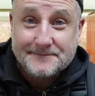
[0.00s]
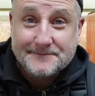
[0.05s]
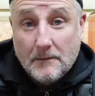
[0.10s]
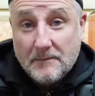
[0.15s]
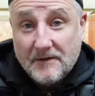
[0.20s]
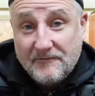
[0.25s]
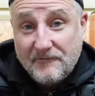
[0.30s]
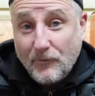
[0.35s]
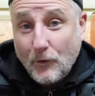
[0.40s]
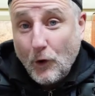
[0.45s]

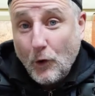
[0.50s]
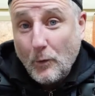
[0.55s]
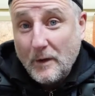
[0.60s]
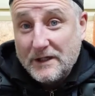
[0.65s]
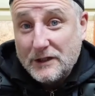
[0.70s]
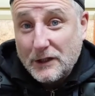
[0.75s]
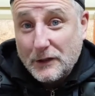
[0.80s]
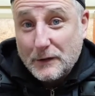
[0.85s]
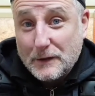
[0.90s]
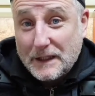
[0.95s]
Before we
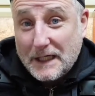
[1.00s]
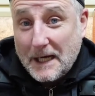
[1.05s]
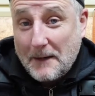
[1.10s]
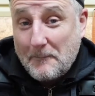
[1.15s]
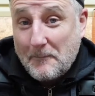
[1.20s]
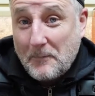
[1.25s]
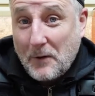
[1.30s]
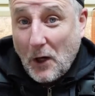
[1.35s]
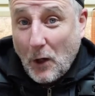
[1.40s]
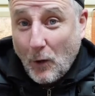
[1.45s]
do the
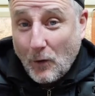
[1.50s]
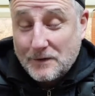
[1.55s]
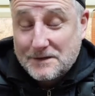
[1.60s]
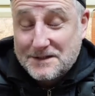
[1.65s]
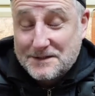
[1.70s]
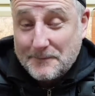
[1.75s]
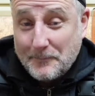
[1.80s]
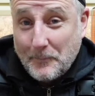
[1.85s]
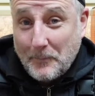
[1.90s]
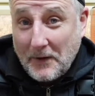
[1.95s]

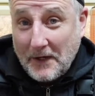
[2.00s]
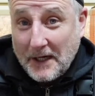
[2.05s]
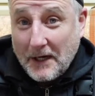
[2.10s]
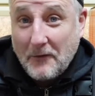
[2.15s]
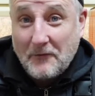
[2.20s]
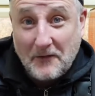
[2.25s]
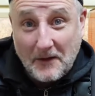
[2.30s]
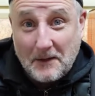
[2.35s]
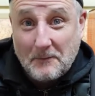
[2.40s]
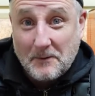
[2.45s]
unboxing bit, I
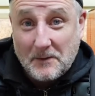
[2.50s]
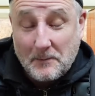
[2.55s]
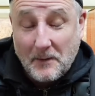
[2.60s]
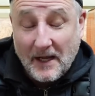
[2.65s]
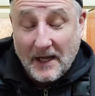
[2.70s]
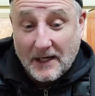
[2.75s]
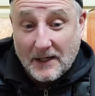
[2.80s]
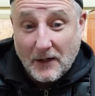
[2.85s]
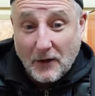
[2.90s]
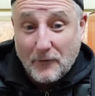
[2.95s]
think we
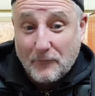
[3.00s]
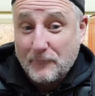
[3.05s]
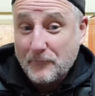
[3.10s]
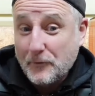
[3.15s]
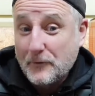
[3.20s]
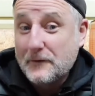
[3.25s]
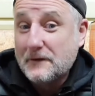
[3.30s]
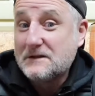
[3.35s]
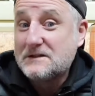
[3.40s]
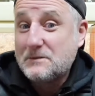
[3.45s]
better go
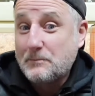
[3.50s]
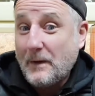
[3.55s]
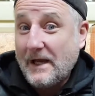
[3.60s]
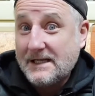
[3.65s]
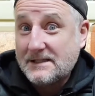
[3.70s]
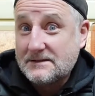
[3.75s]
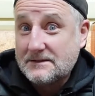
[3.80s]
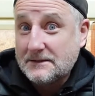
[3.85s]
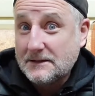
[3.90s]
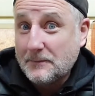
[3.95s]
through the
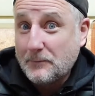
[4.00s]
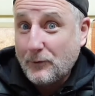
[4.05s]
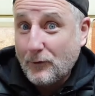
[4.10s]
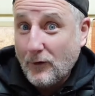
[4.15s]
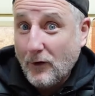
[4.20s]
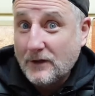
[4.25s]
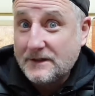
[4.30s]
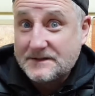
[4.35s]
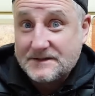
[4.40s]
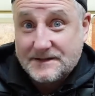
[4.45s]
specs and the
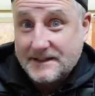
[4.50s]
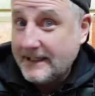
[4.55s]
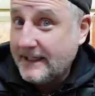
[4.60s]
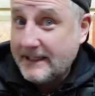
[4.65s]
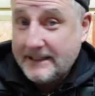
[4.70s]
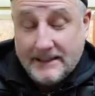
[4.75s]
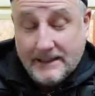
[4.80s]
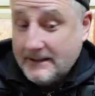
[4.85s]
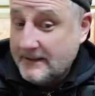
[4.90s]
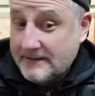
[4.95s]
price.
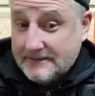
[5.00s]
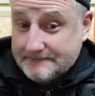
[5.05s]
See,